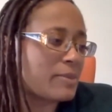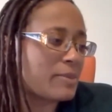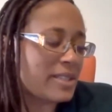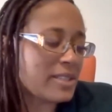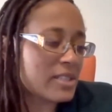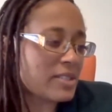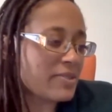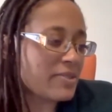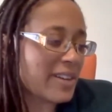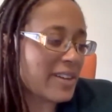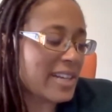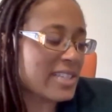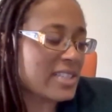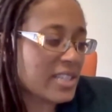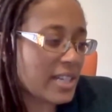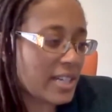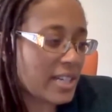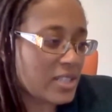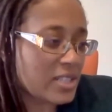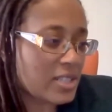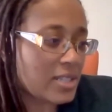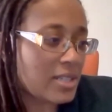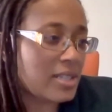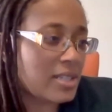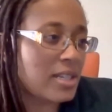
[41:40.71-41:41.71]
Because if I
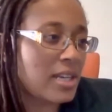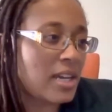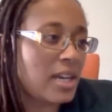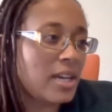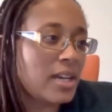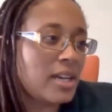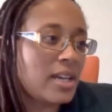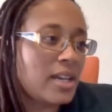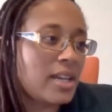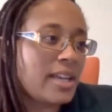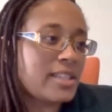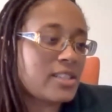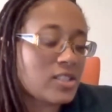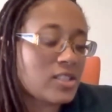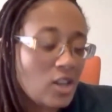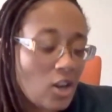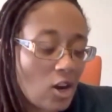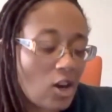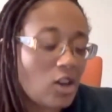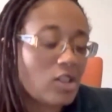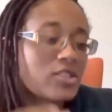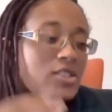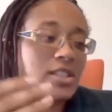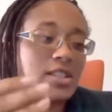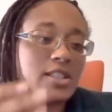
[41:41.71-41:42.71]
touch it, it's
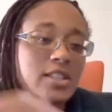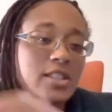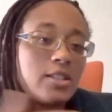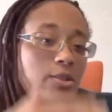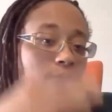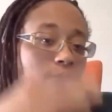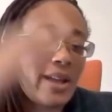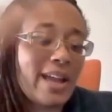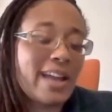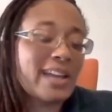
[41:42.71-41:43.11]
costing you